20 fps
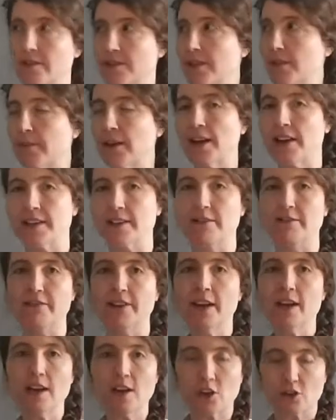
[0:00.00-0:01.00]
some kind
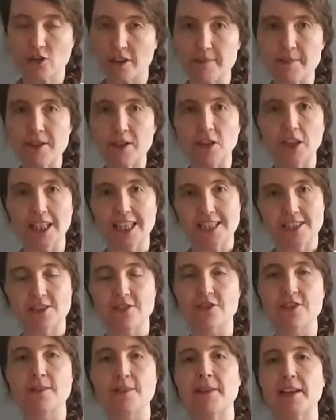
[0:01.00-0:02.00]
of criminal
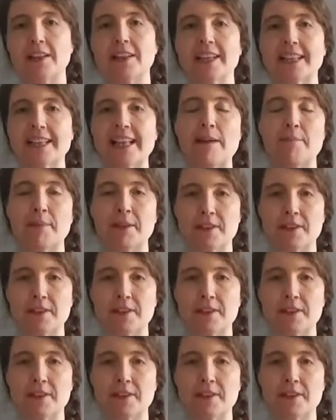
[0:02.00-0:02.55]
list or something like that.